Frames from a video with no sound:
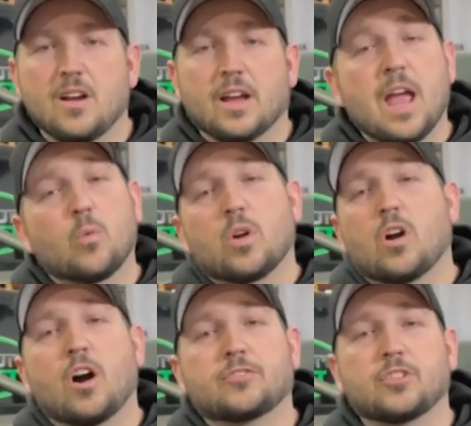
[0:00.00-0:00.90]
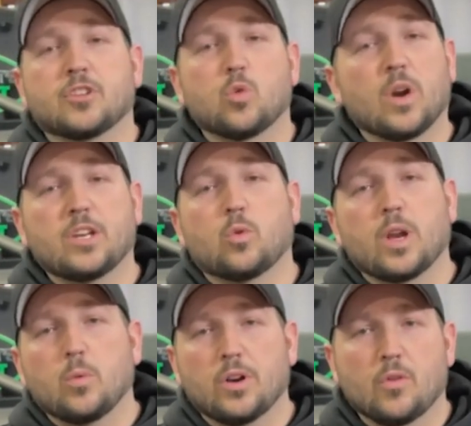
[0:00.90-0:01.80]
Okay, we're off to the
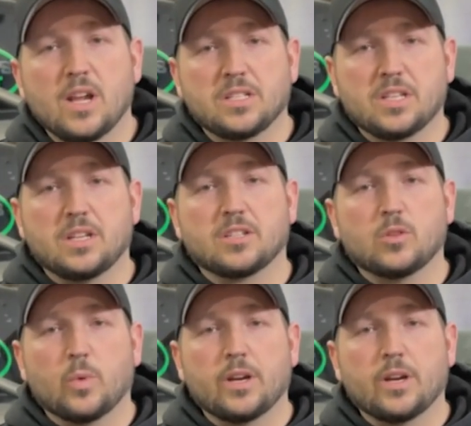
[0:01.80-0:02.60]
2021 race season.